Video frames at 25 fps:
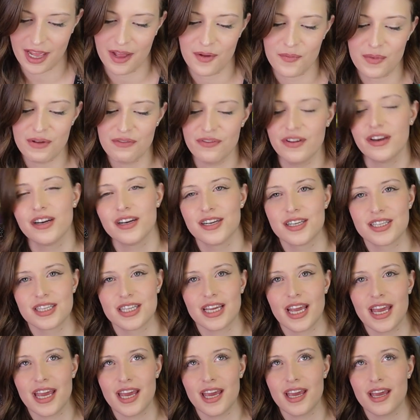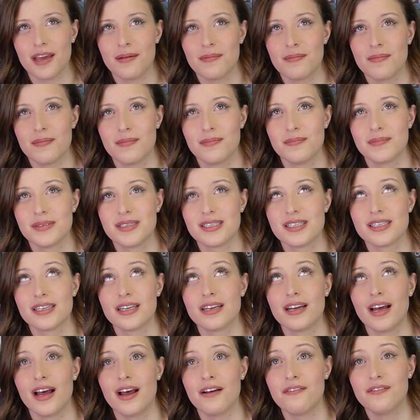We finished the games
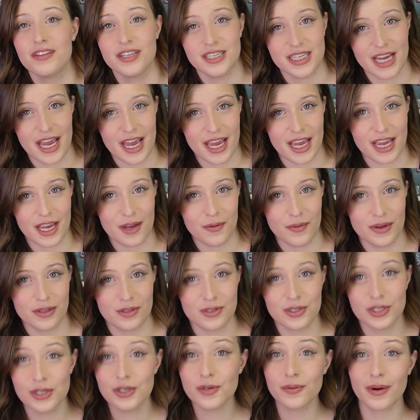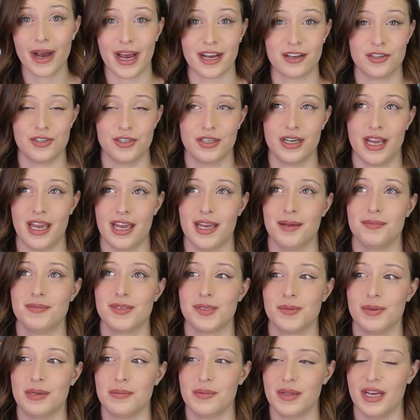of the day with 2 extra
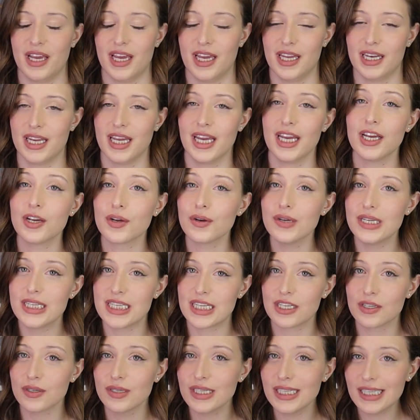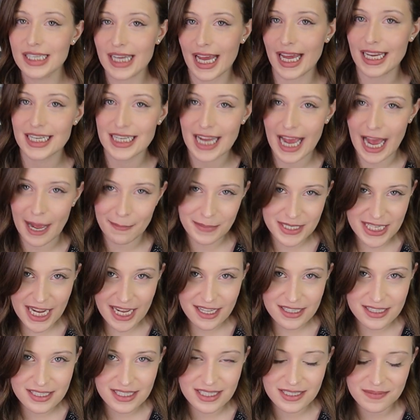games. We played Hickory, Dickory, and
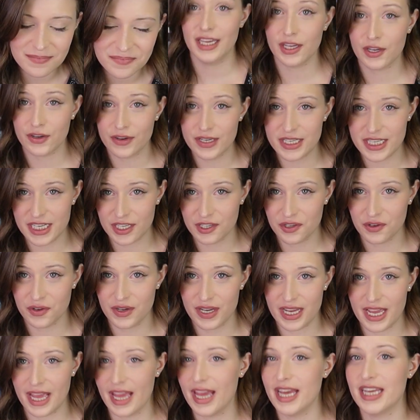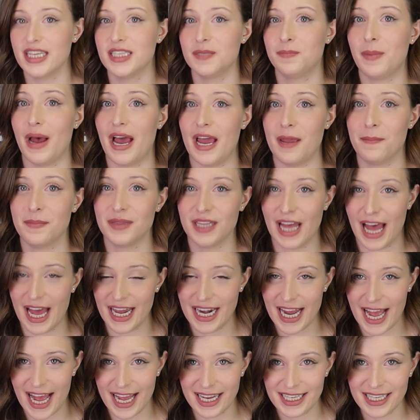Habitats. Hickory Dickory is by Plaid
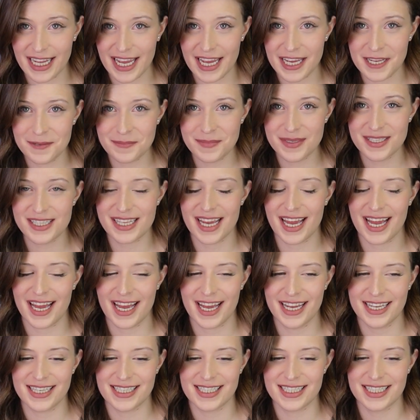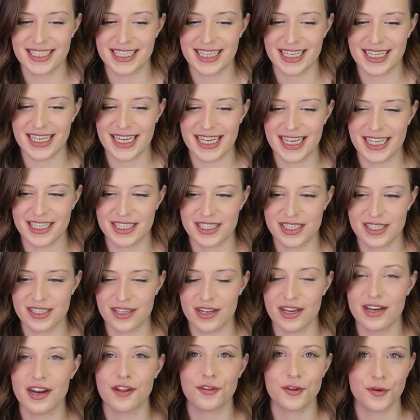Games, and it's
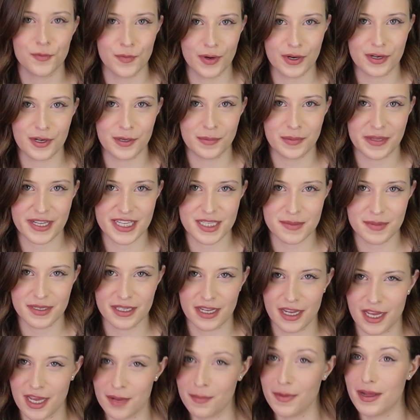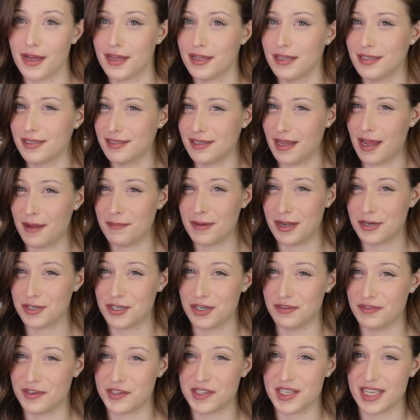another worker placement game. I'm not sure
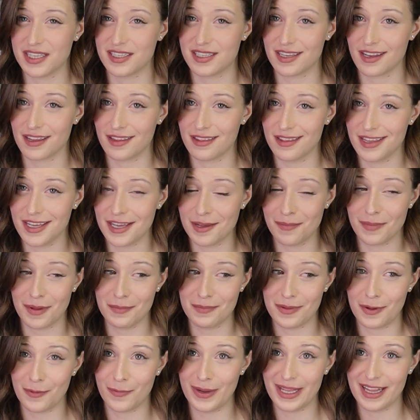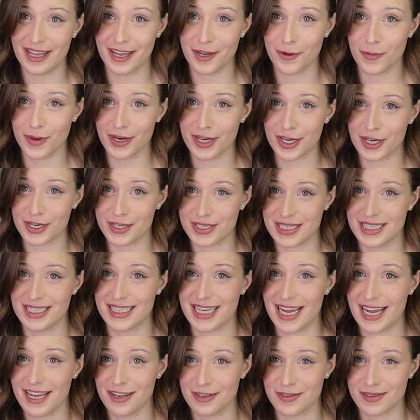if you're sensing a theme, but we like workers and
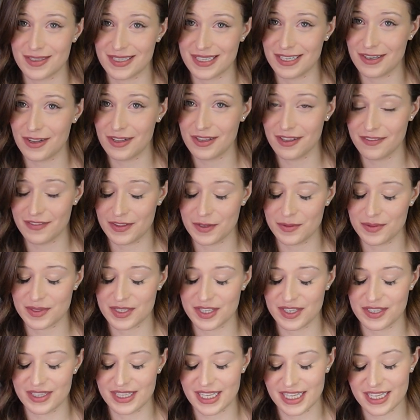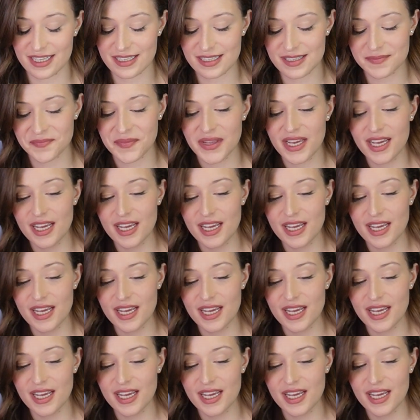tiles and all of those good things.